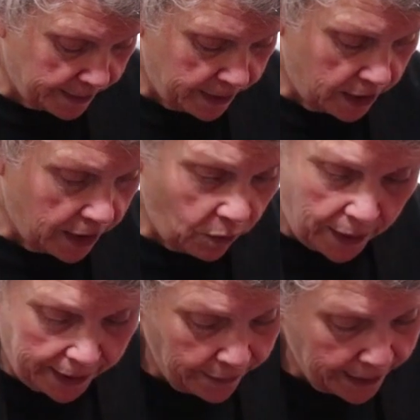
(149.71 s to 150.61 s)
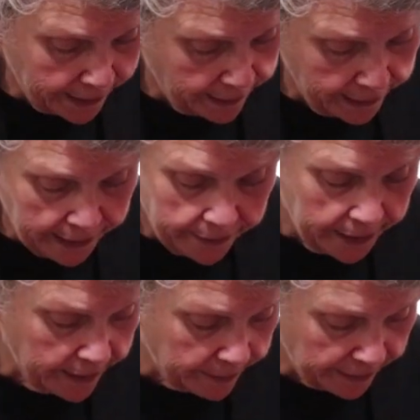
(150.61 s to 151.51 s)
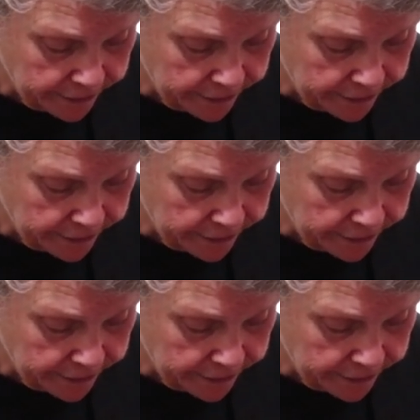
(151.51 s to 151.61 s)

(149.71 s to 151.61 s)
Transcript: But, you know, I know how to clean them up.